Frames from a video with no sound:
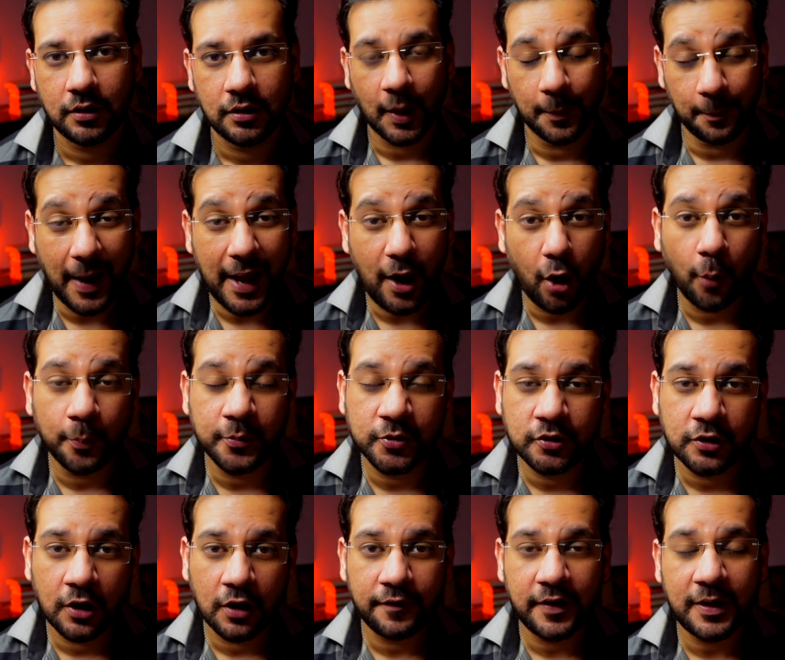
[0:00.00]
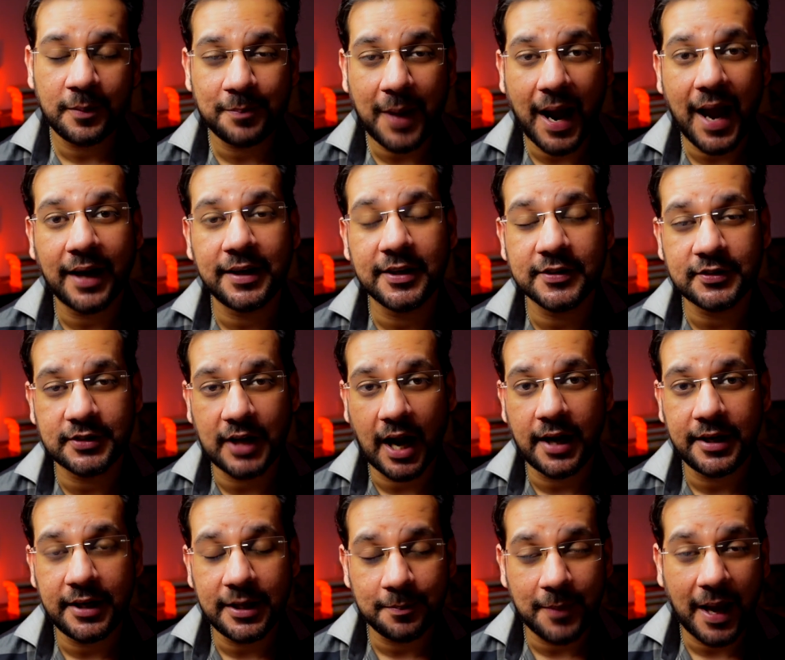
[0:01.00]
By observing, by
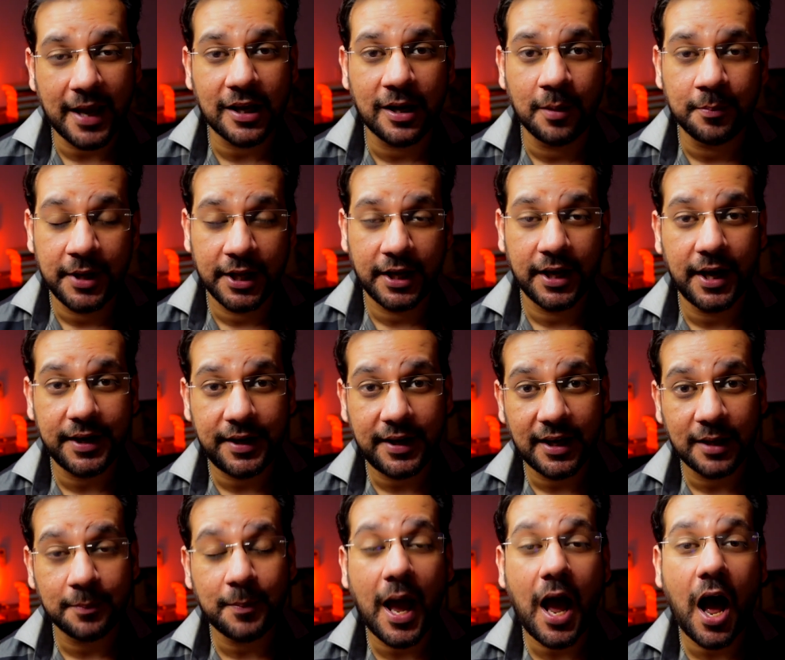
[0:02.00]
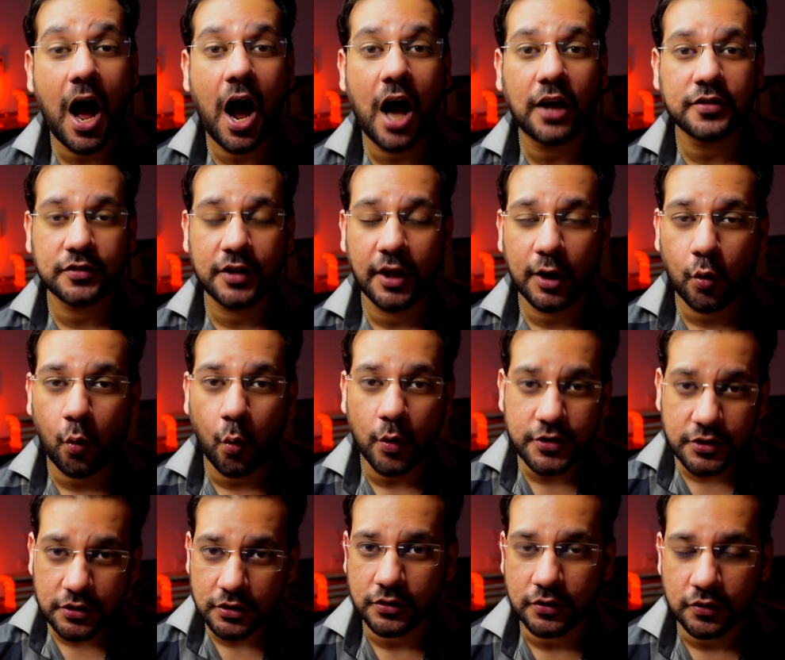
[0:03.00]
understanding, by communicating, and by asking
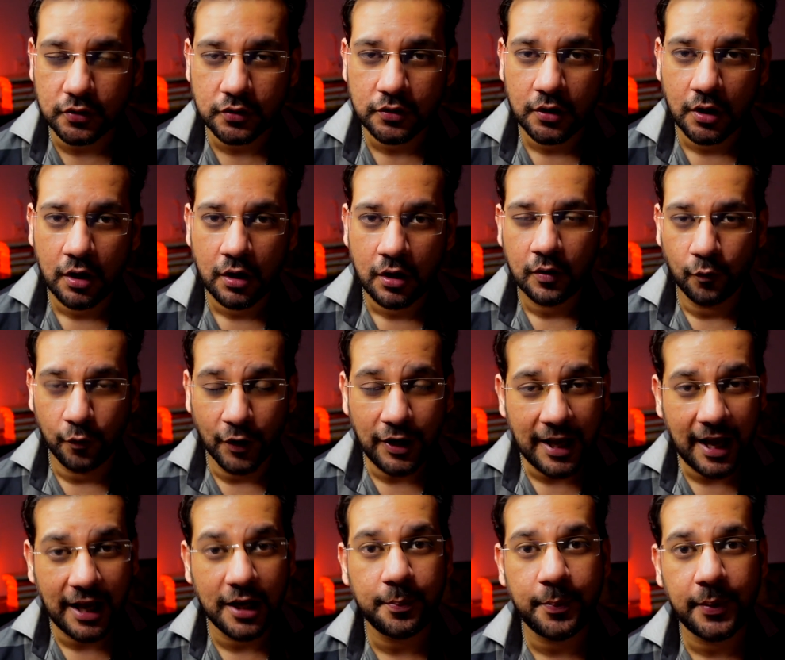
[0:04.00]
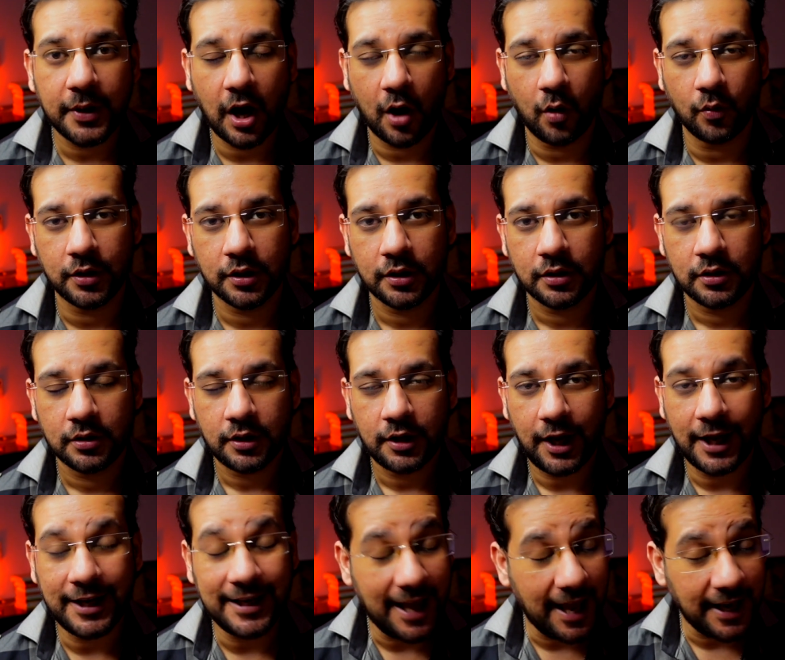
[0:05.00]
questions will help you out
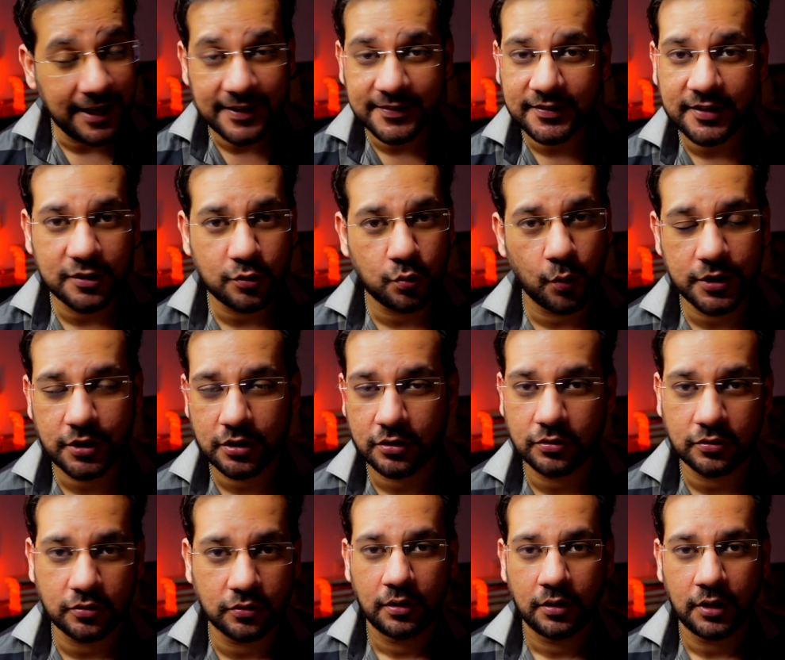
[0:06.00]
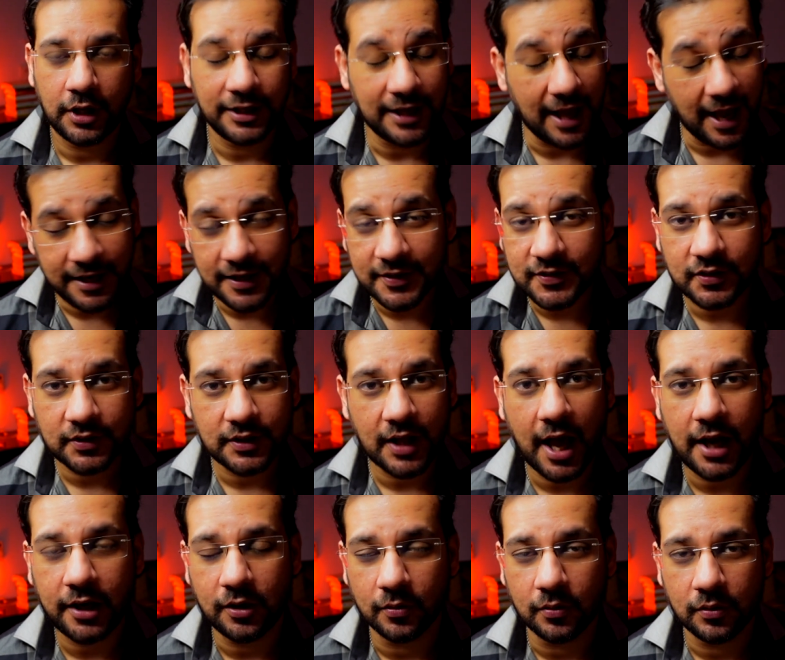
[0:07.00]
in any situations, in any
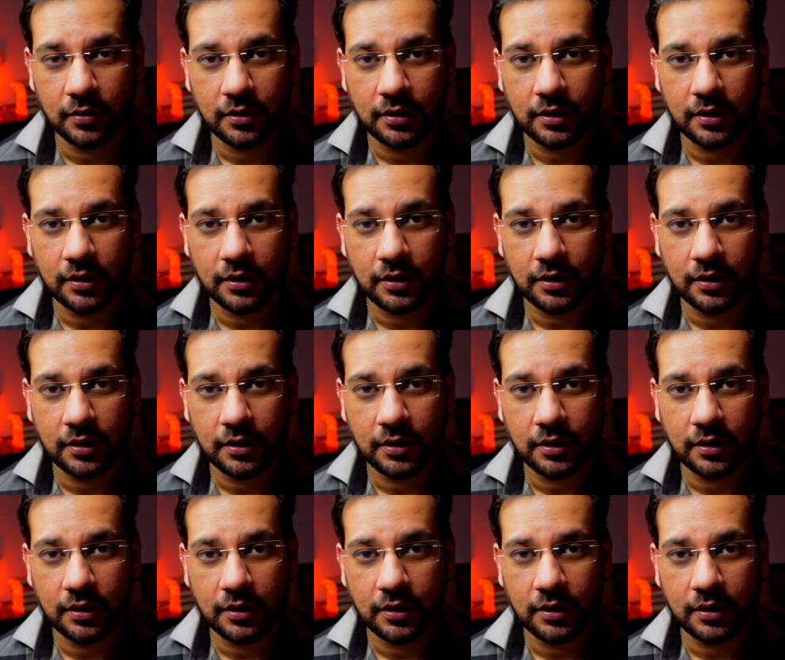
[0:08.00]
scenario.